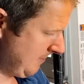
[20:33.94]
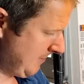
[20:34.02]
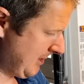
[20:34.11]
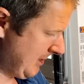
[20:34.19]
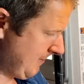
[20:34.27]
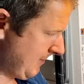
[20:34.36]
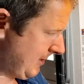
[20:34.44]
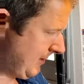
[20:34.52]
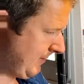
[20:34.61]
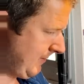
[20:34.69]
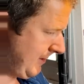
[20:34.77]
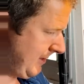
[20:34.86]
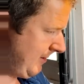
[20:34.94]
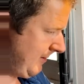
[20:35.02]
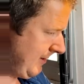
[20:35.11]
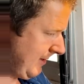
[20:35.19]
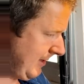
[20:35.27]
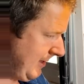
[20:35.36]
But I just find it
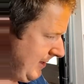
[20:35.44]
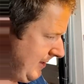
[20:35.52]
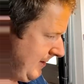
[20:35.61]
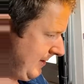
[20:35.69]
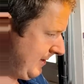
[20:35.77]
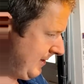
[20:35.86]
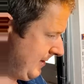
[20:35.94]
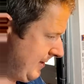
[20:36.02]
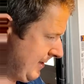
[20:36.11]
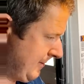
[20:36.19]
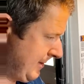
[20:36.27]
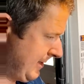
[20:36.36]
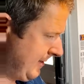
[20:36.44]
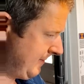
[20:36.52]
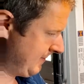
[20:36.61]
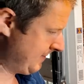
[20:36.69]
slightly easier to do it that way.